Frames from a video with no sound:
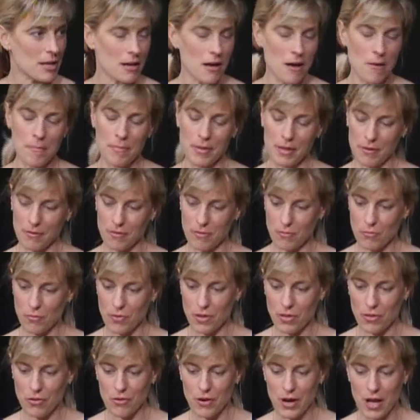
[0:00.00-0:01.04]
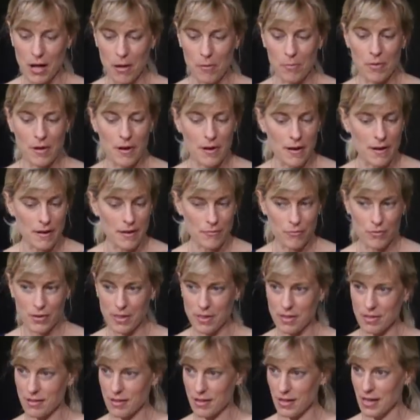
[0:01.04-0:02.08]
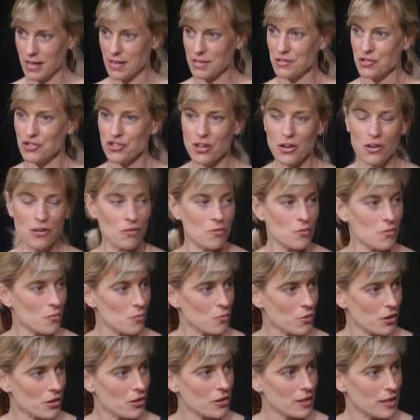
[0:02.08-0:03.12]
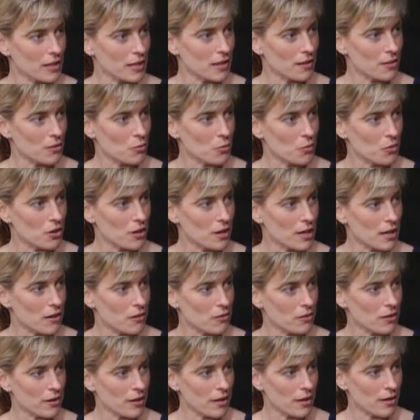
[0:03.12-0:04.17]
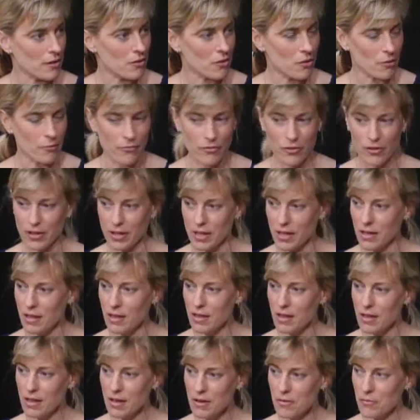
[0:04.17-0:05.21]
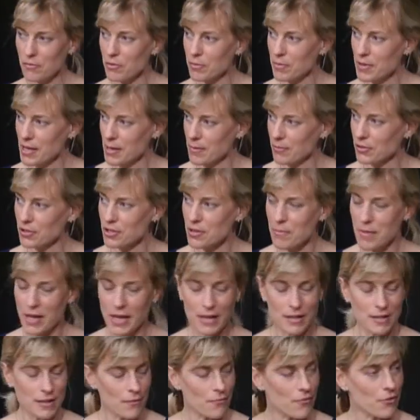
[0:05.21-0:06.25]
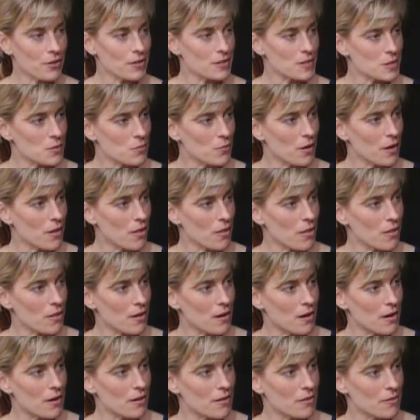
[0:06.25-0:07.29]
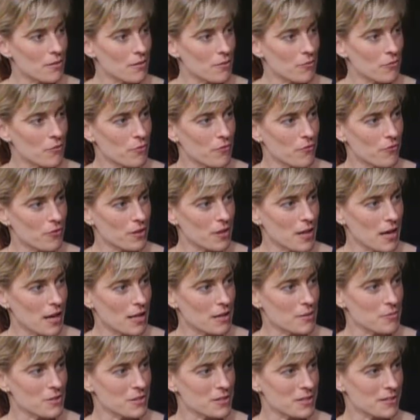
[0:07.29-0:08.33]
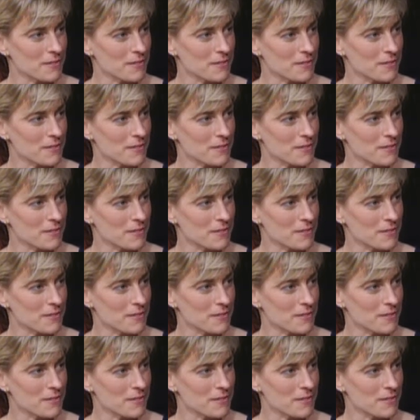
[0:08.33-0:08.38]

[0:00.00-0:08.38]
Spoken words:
up, and with your help with today's show, we're going to get the word out, and hopefully we'll be able to make a difference for the animals.